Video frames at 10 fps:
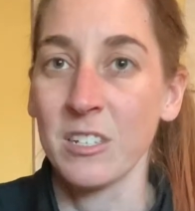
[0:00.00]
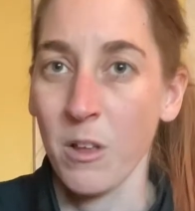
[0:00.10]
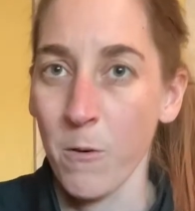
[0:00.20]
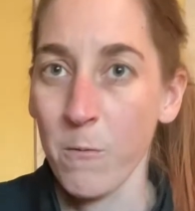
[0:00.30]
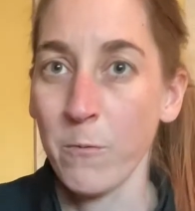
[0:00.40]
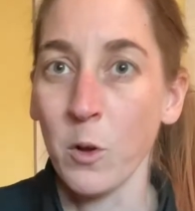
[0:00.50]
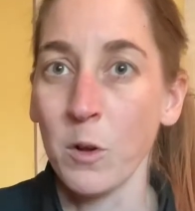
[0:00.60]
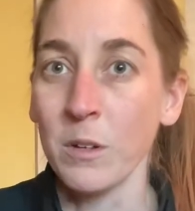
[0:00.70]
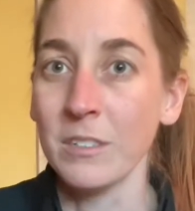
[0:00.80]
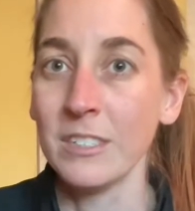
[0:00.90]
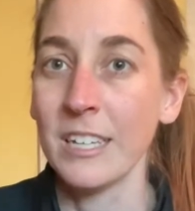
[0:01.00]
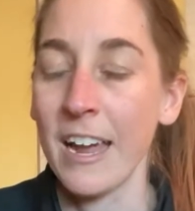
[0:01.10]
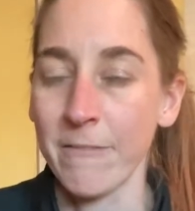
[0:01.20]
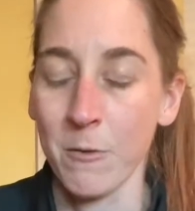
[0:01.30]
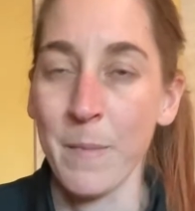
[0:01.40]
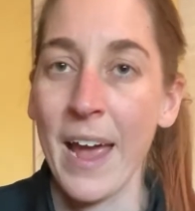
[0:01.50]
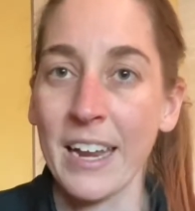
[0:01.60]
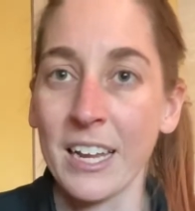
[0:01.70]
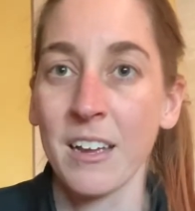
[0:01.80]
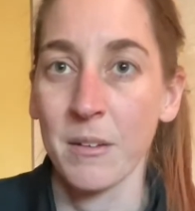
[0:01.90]
full,
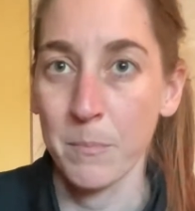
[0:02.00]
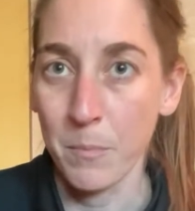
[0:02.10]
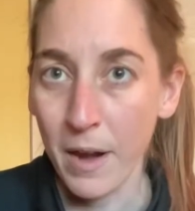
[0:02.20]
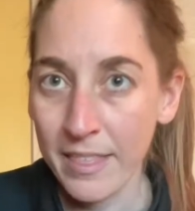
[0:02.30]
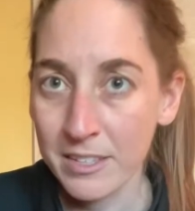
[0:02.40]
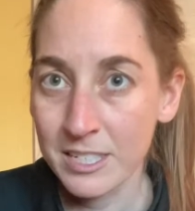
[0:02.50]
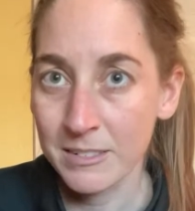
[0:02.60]
diaphragmatic breaths.